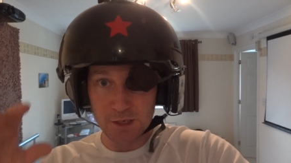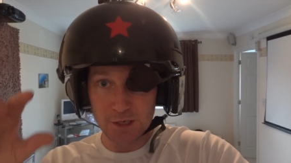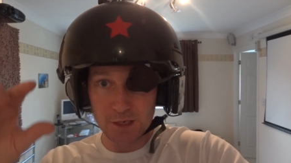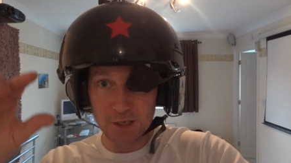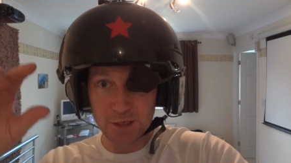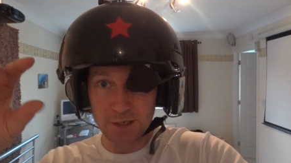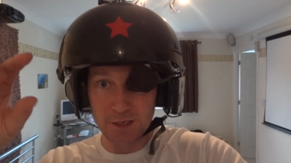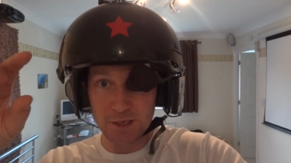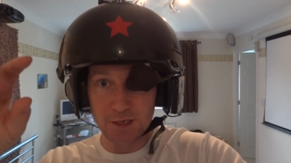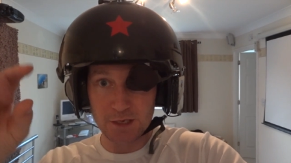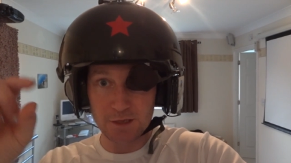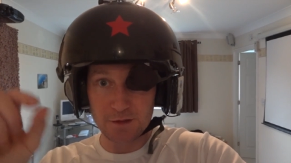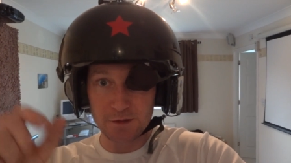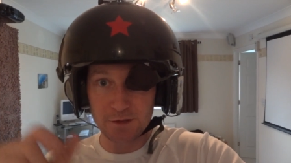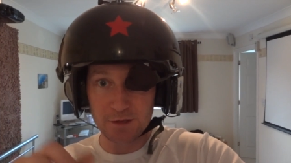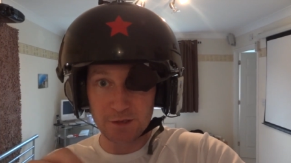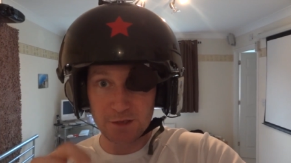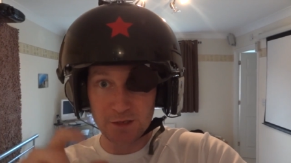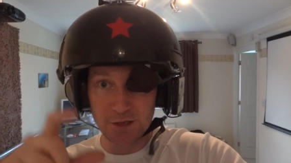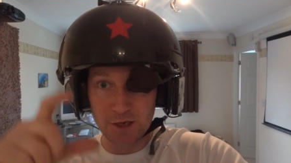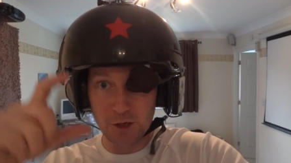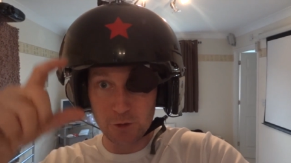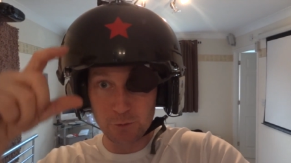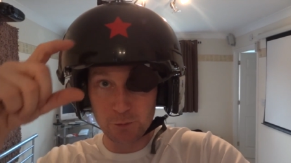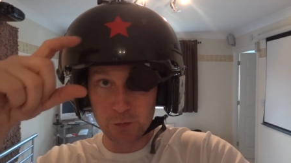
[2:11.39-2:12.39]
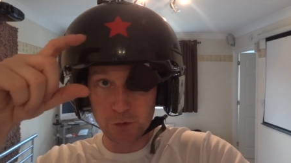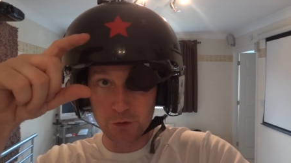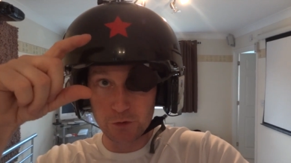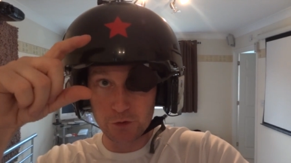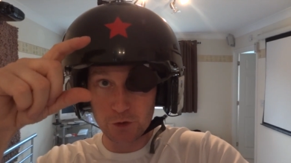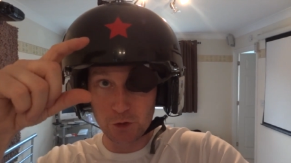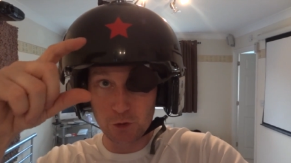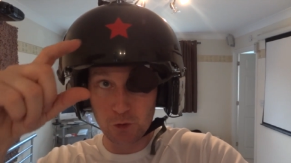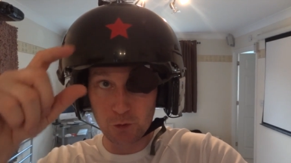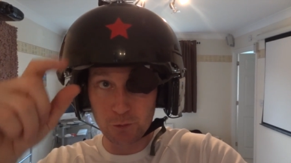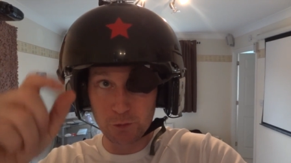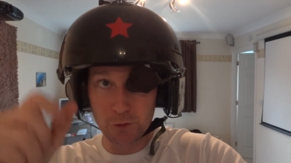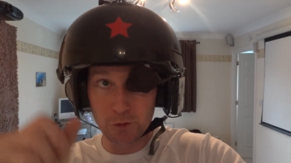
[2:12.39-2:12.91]
I get the output of
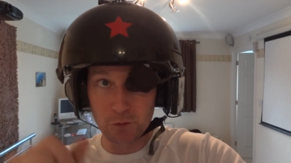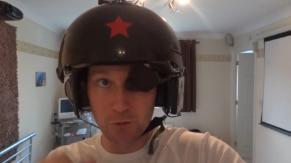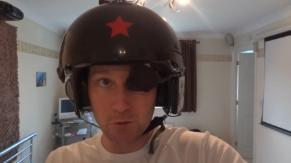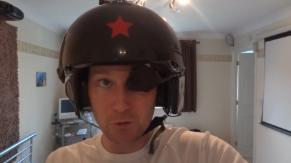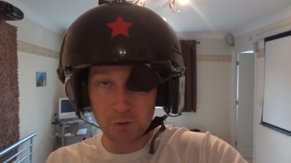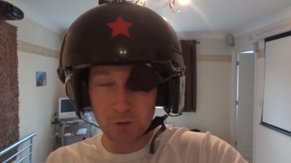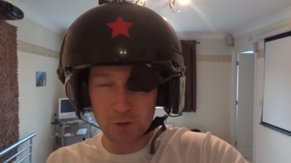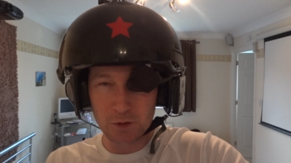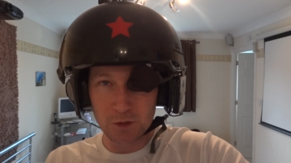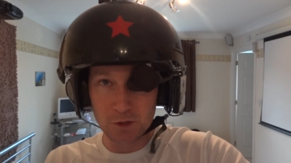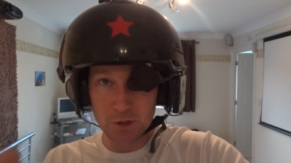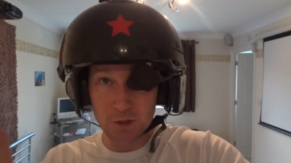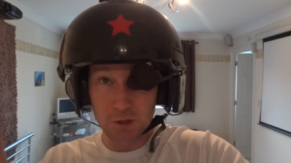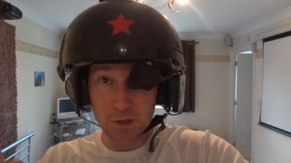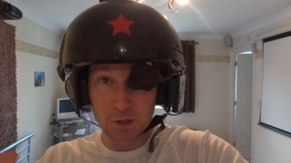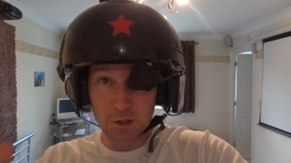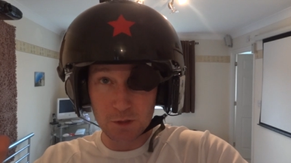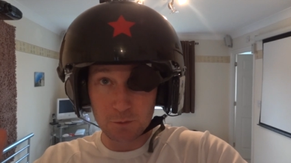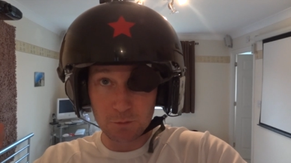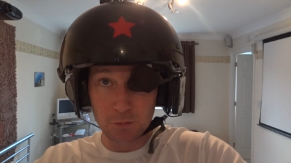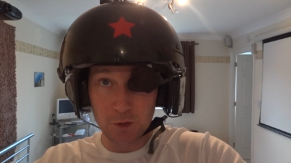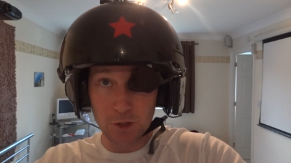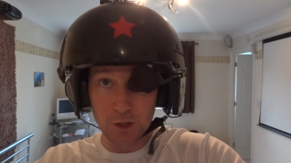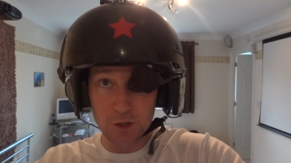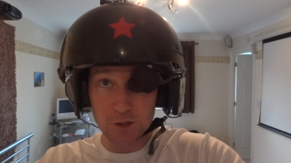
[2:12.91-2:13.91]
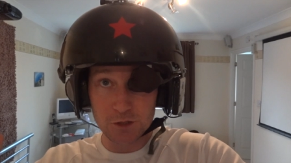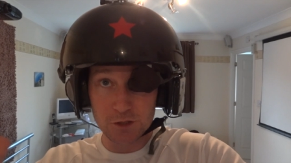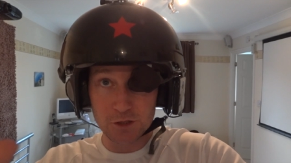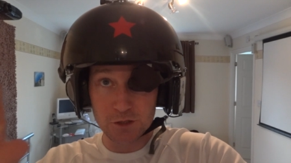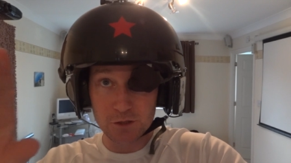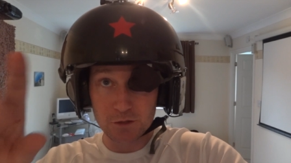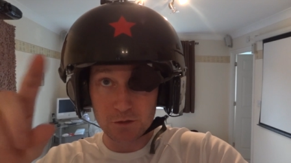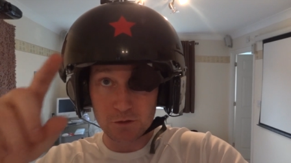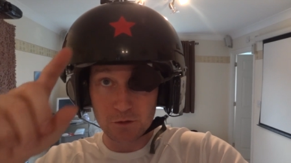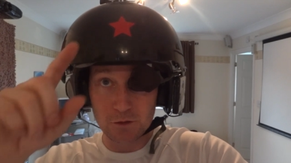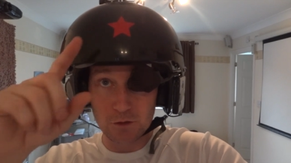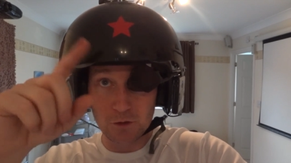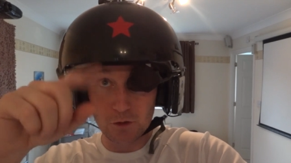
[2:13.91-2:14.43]
the GoPro
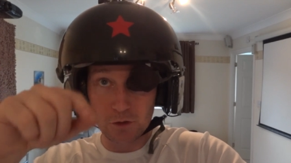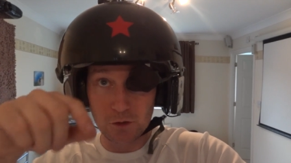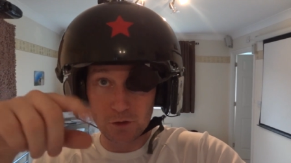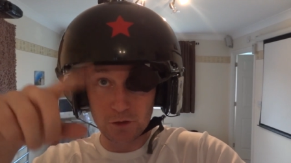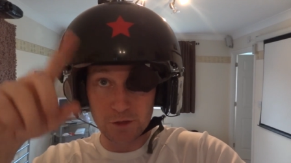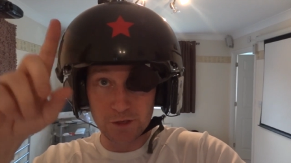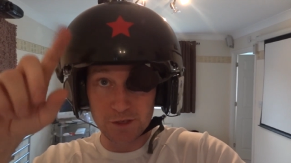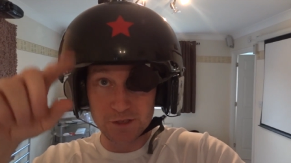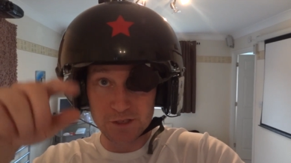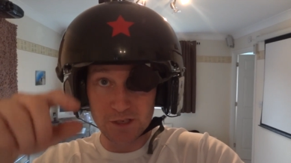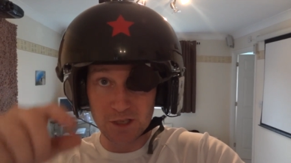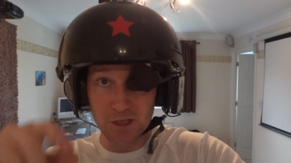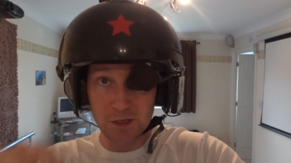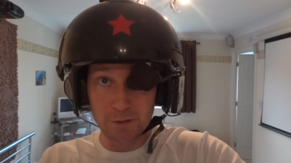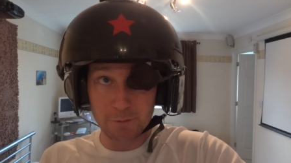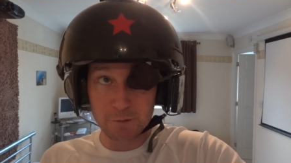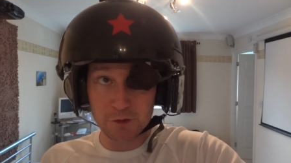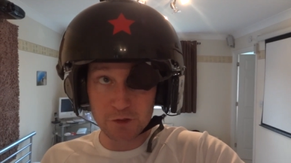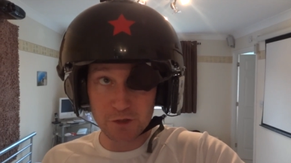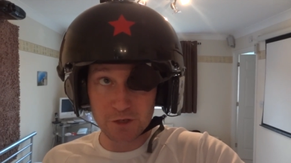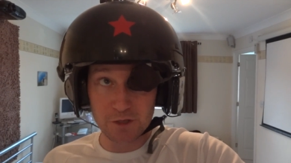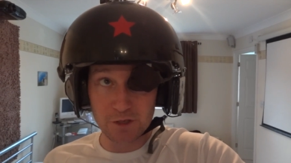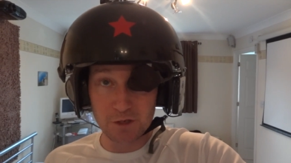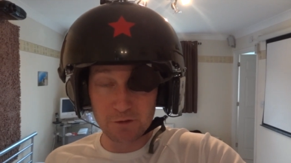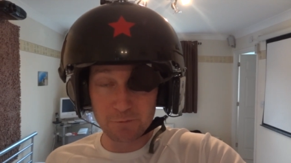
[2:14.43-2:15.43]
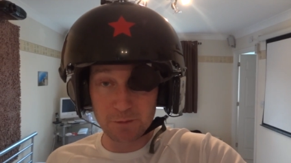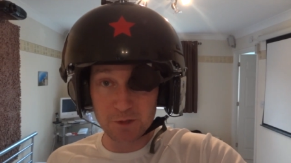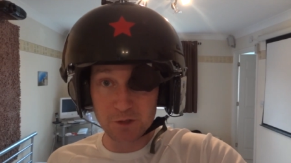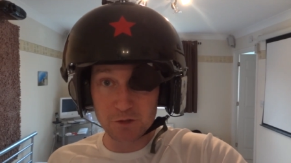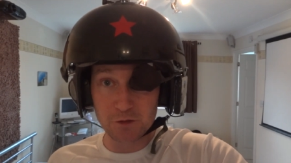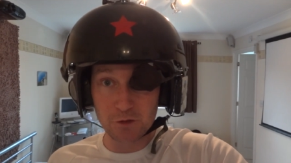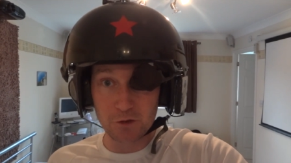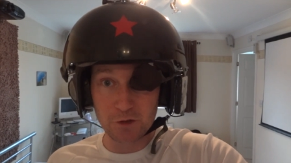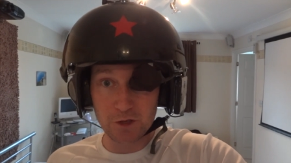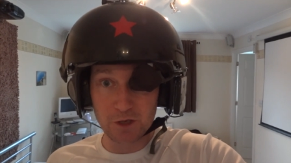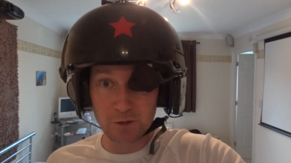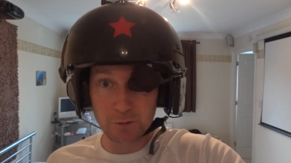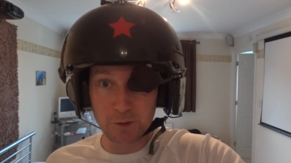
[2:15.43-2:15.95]
plus all the telemetry that I've been
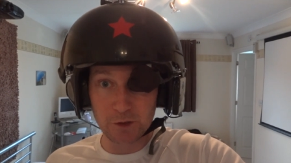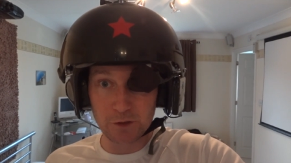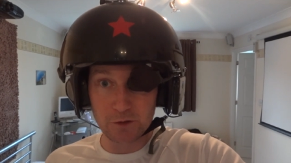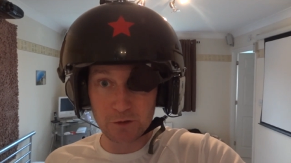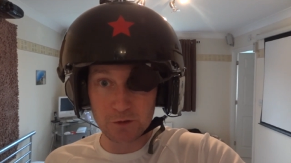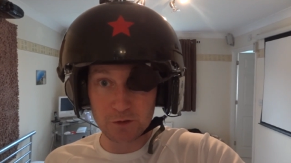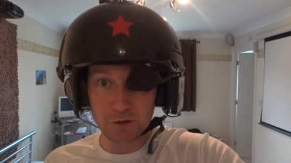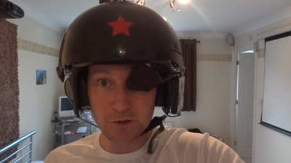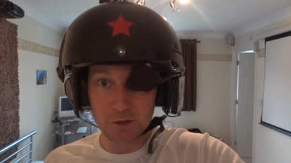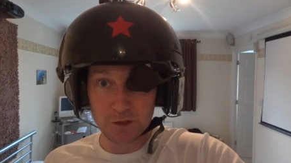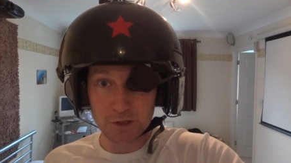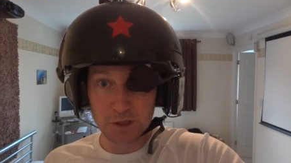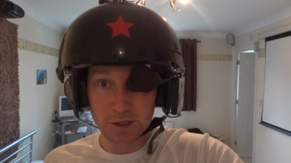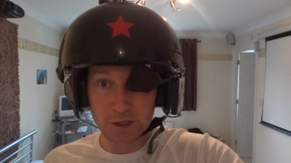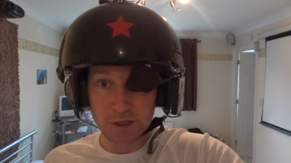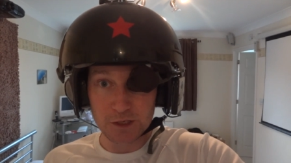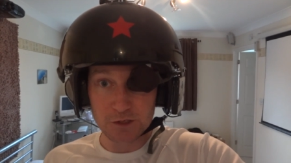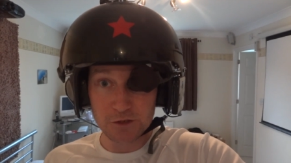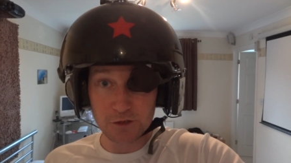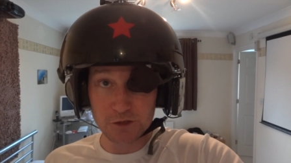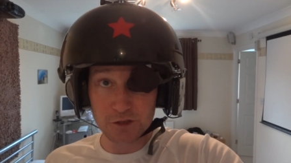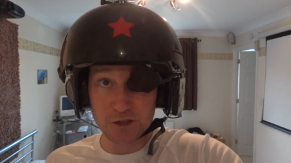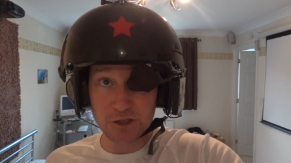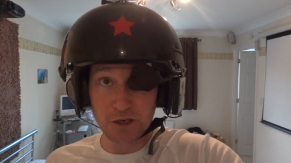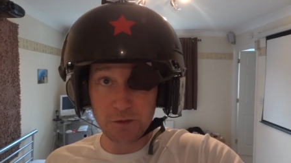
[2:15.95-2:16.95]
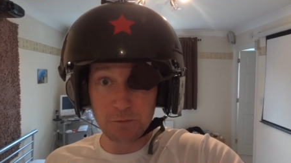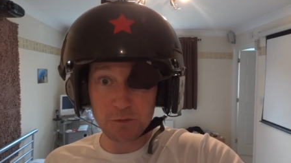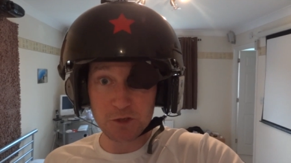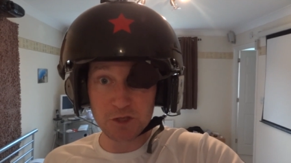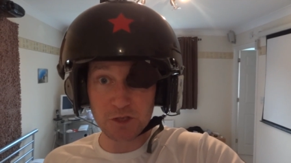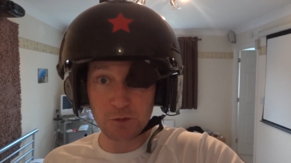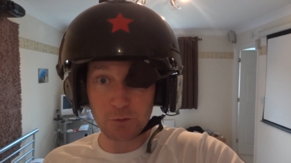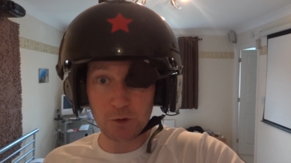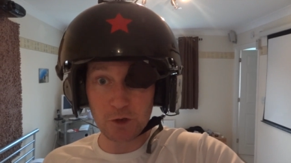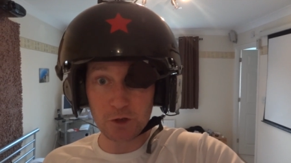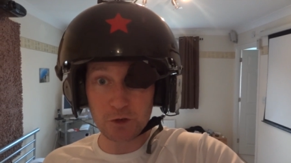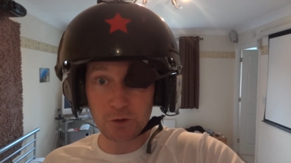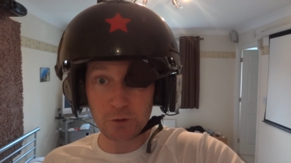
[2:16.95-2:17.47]
talking about. So it seems
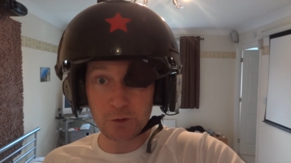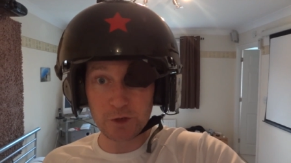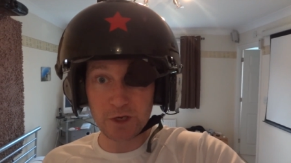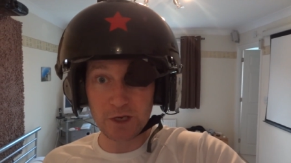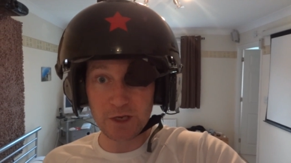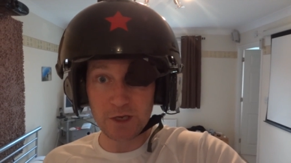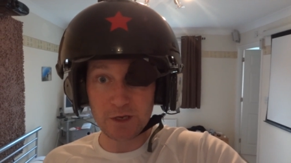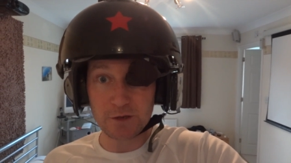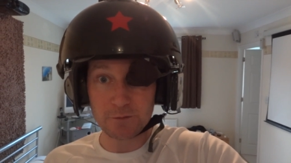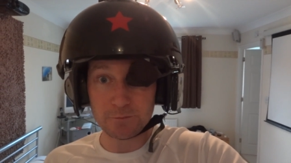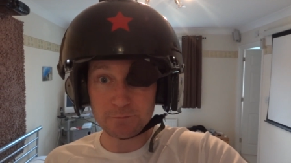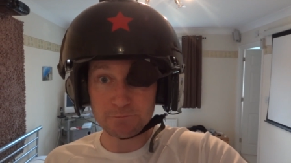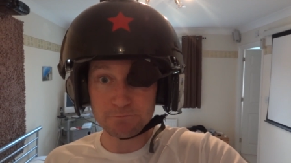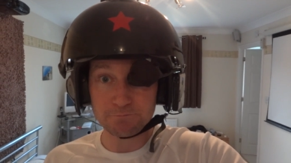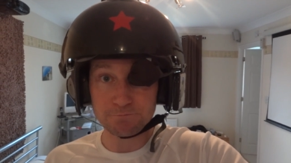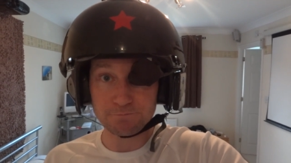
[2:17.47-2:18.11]
to work okay.